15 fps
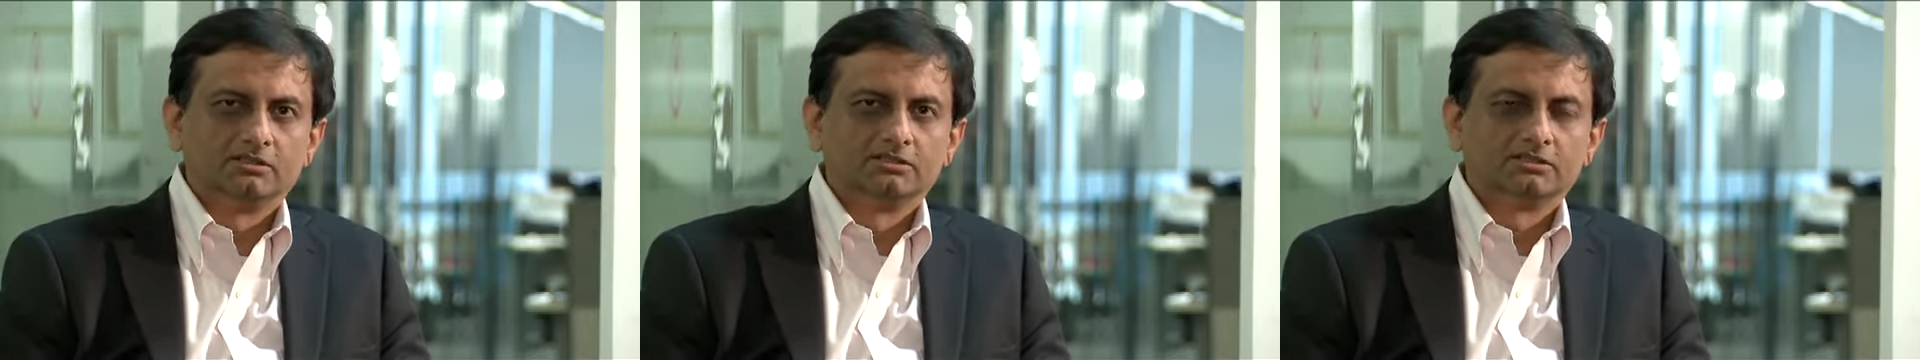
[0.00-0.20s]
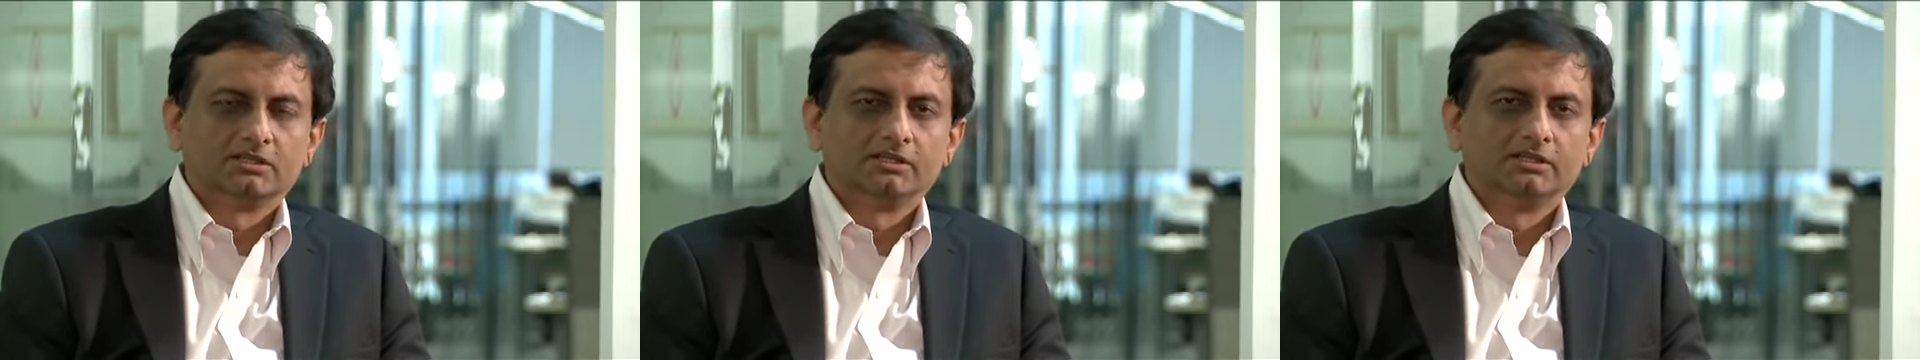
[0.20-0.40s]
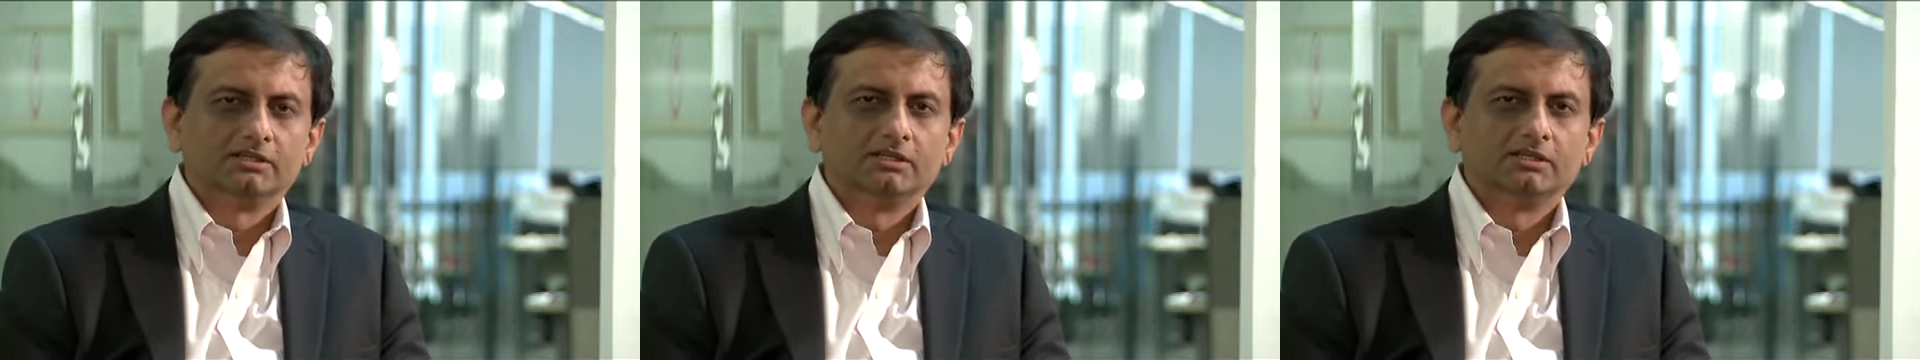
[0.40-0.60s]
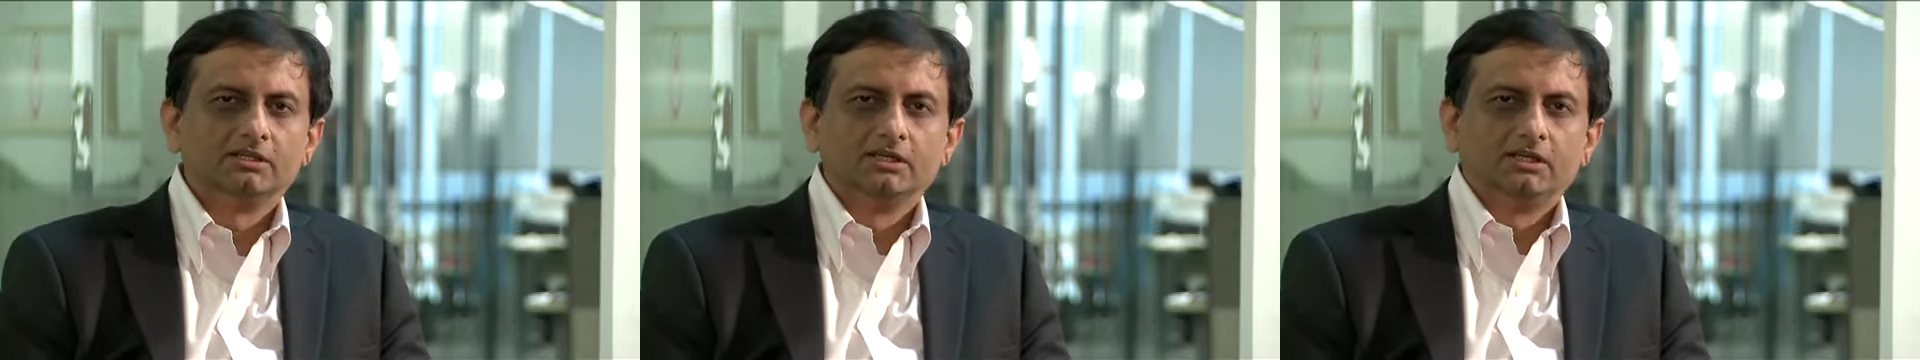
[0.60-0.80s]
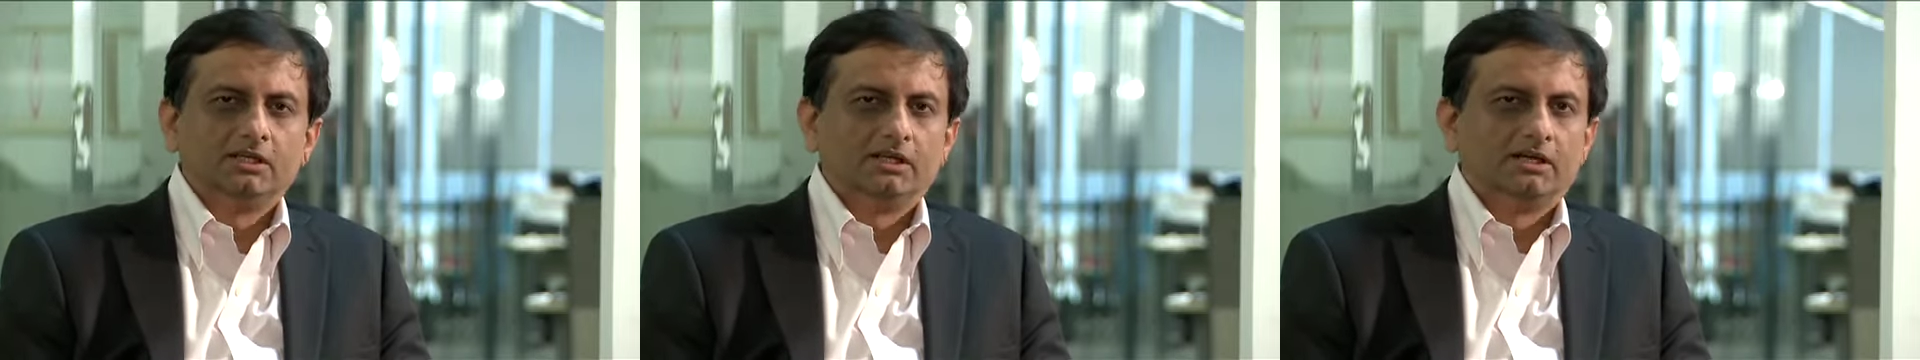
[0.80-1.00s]
design
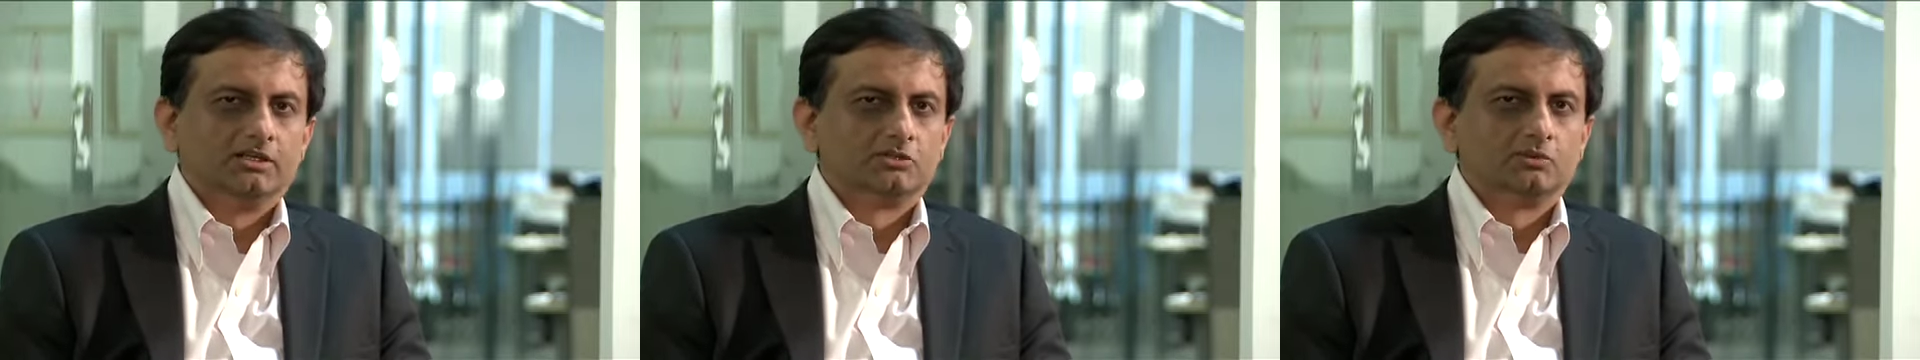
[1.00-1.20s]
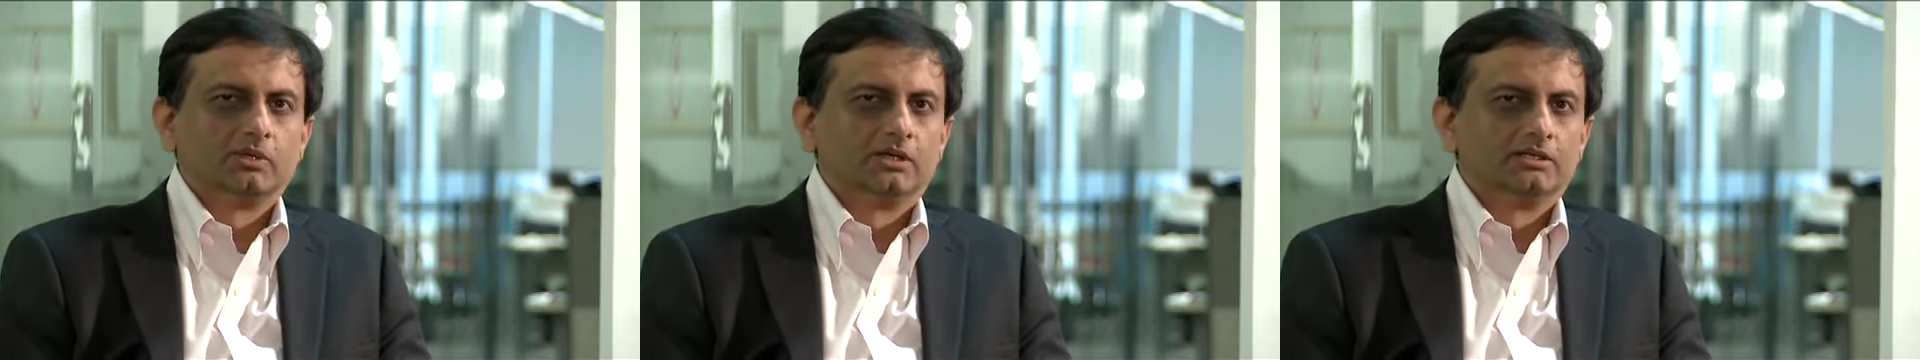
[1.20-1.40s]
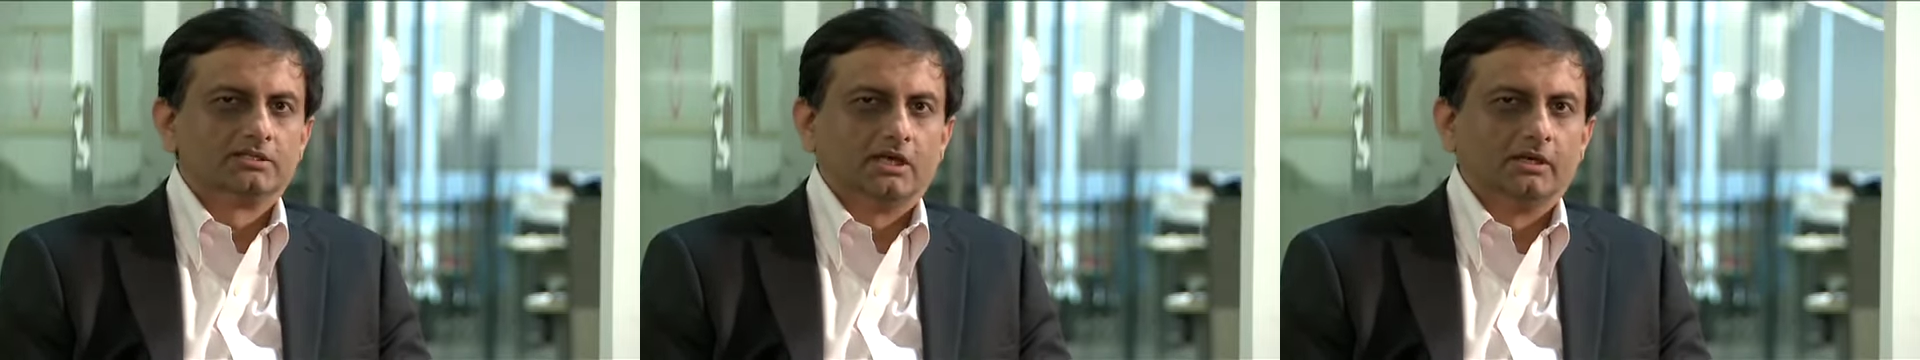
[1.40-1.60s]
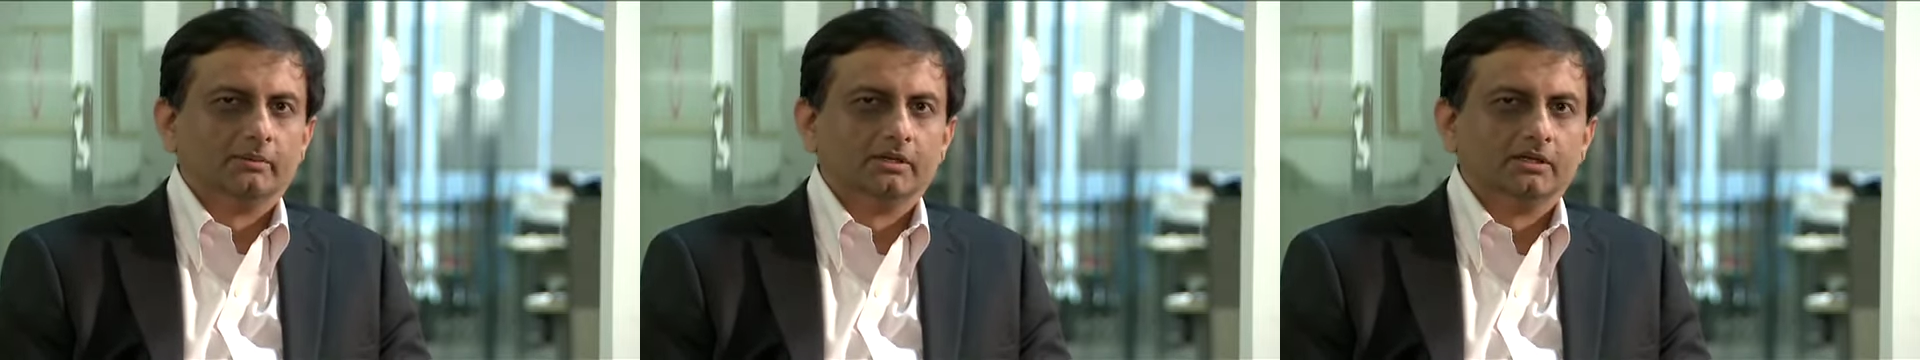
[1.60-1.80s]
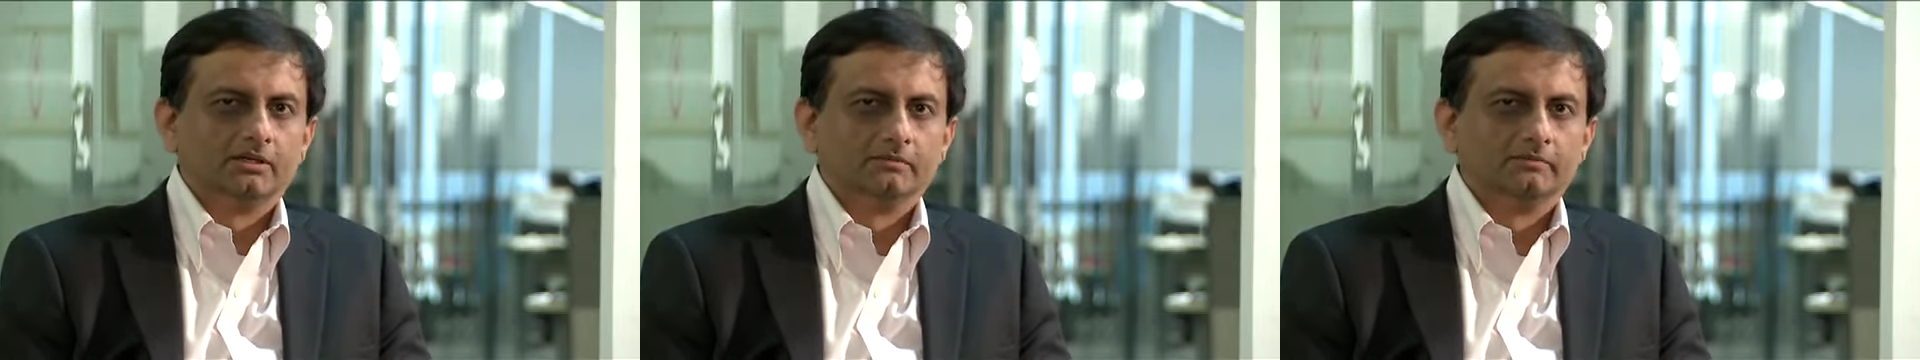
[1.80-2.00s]
as well as M&A.